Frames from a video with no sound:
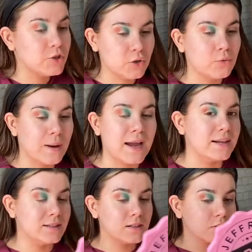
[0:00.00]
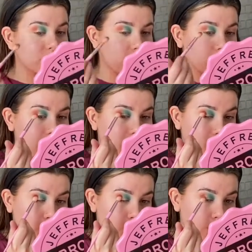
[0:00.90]
mind
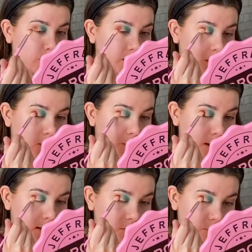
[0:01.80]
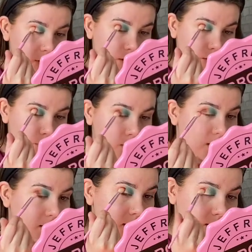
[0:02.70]
fallout, probably not the palette for you.
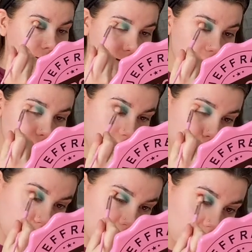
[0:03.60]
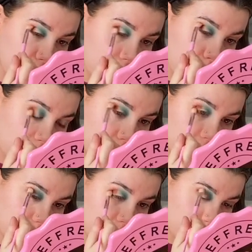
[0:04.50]
This Ape Shit is really
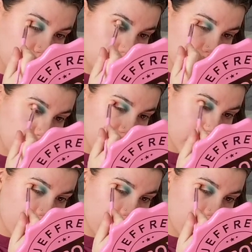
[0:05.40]
pigmented, really pretty.